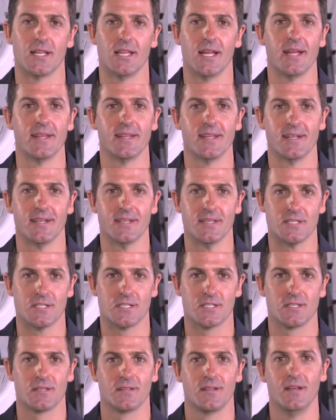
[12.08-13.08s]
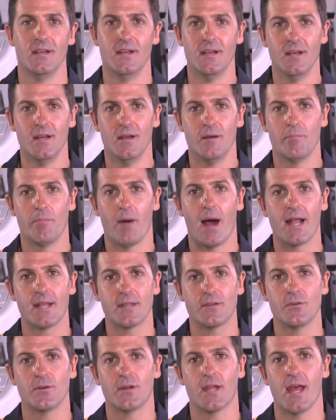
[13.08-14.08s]
cleanliness.
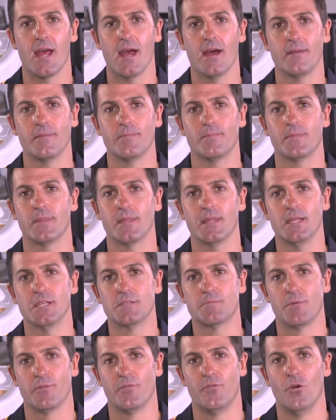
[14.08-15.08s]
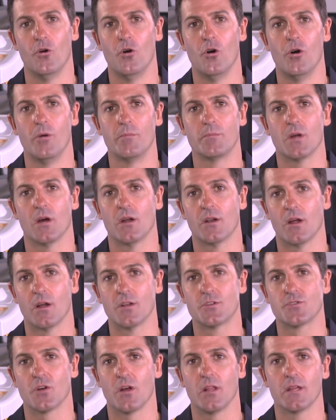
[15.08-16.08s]
Particle count is performed on
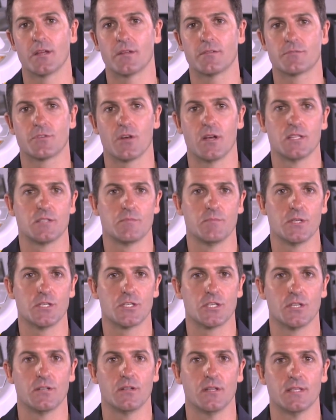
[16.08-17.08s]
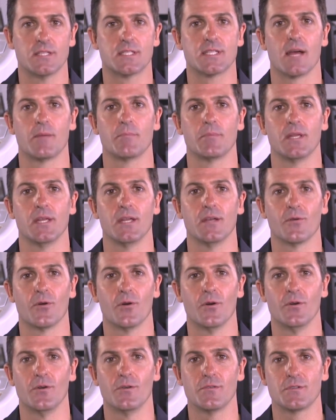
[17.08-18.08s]
hydraulic, transmission and some gear
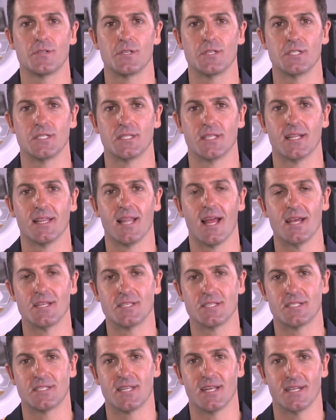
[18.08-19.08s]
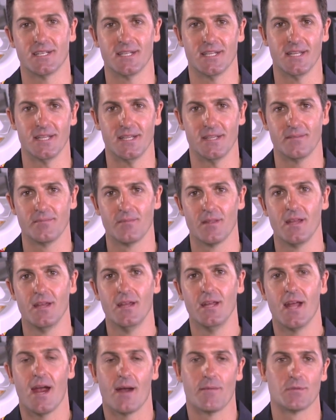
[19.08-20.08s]
oils using the laser technique
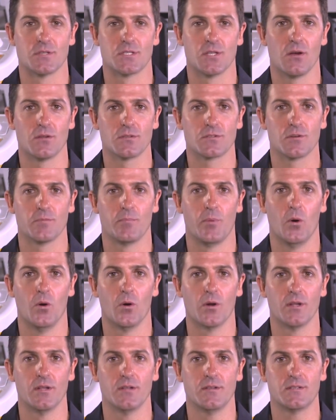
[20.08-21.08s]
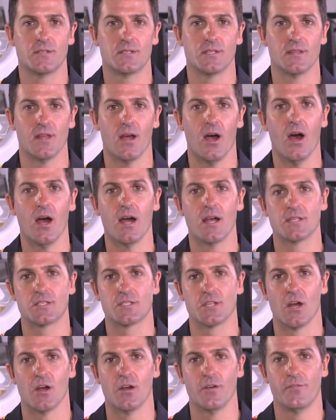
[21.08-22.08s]
and results reported to the
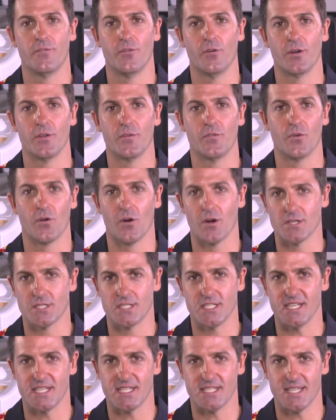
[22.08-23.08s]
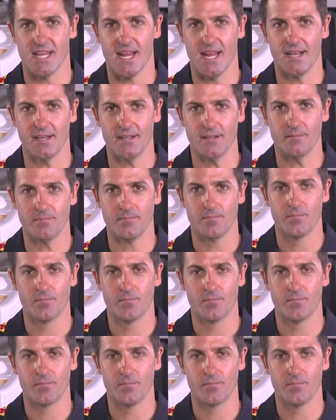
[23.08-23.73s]
ISO 4406 standard.